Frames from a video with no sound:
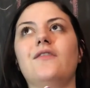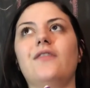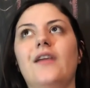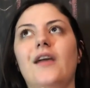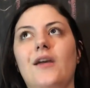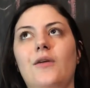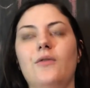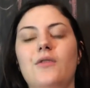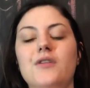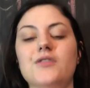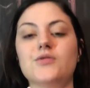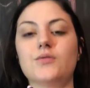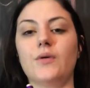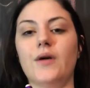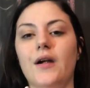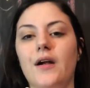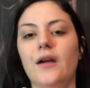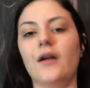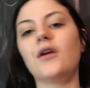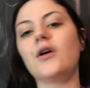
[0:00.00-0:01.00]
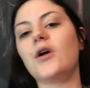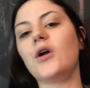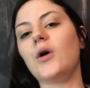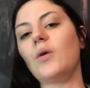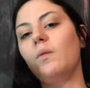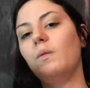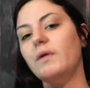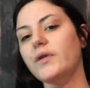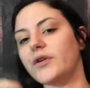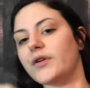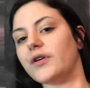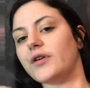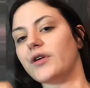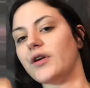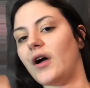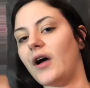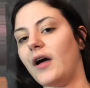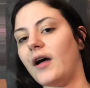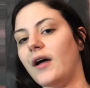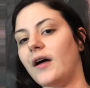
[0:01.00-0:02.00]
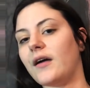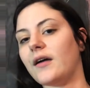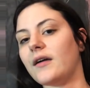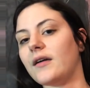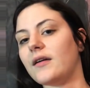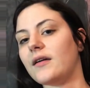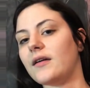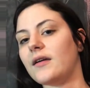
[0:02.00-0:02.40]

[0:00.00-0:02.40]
language, where when you're young